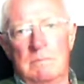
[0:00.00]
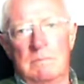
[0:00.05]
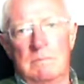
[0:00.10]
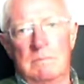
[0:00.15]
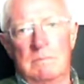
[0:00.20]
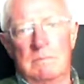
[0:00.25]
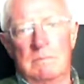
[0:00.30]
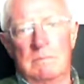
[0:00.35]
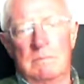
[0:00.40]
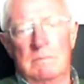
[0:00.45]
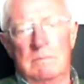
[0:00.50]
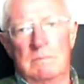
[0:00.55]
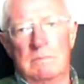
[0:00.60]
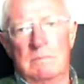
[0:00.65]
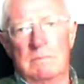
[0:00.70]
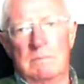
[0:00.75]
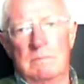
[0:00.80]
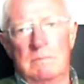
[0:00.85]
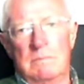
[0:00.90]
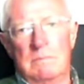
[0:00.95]

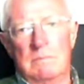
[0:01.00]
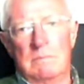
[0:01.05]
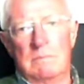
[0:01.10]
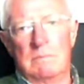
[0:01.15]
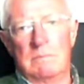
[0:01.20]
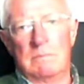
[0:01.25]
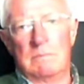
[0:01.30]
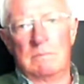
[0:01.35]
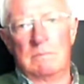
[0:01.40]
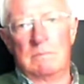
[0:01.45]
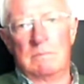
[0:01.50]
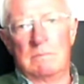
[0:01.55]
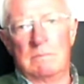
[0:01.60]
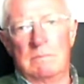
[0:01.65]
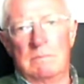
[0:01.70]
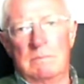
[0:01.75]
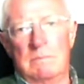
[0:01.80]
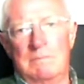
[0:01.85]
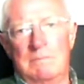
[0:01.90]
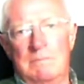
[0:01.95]

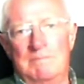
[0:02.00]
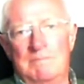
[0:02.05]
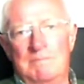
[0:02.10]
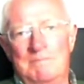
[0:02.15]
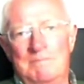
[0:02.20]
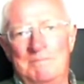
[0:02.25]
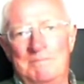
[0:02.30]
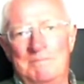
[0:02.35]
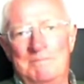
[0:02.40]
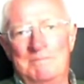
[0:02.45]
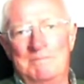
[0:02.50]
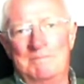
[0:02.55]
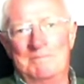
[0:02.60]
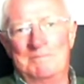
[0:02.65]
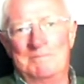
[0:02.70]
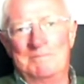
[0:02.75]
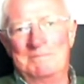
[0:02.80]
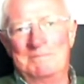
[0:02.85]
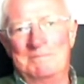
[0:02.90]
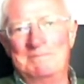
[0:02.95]

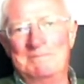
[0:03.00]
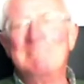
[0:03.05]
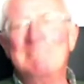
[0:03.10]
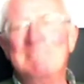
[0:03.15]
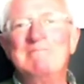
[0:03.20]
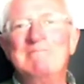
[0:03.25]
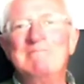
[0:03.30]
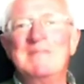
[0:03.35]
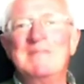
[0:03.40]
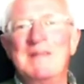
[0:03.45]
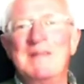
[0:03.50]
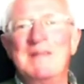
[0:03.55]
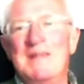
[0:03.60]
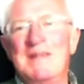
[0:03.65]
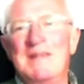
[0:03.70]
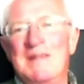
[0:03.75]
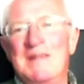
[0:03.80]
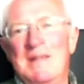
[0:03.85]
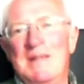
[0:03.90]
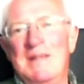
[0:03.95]

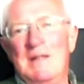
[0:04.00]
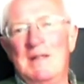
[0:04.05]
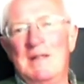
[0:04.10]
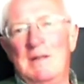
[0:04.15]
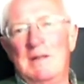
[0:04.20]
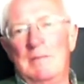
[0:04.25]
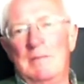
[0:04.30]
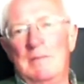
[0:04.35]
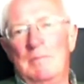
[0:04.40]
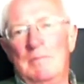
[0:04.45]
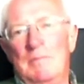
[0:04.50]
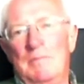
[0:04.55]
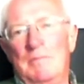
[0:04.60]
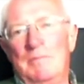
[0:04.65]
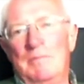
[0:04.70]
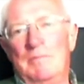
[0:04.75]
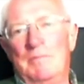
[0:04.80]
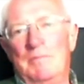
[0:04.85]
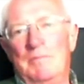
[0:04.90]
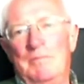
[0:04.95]

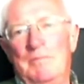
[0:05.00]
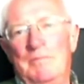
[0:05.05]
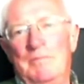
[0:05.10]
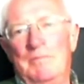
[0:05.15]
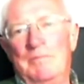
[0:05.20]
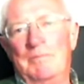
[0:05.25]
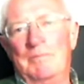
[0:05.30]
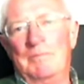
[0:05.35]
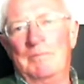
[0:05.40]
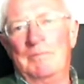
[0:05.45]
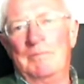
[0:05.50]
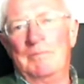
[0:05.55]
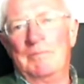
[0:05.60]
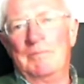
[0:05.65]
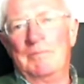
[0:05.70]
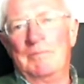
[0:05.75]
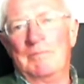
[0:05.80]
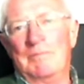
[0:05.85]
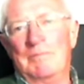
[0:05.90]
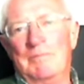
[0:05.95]

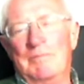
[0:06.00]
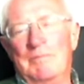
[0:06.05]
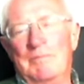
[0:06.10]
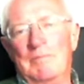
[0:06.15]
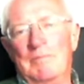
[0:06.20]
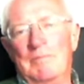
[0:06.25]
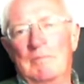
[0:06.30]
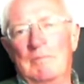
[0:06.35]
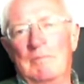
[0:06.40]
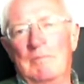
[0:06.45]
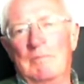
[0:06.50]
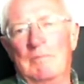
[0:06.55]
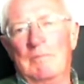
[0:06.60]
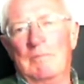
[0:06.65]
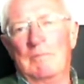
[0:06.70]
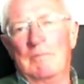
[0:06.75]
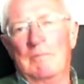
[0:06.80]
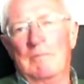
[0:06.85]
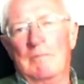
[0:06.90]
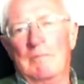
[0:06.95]

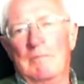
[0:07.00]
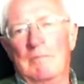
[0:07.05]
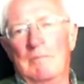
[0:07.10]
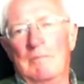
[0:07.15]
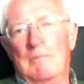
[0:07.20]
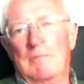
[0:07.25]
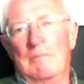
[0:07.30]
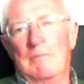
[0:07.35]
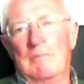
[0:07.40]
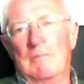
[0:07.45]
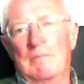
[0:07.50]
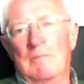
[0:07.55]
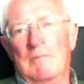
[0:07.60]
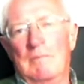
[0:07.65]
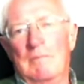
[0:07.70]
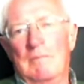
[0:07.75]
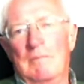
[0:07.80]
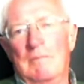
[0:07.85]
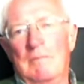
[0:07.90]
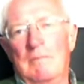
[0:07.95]
[no speech]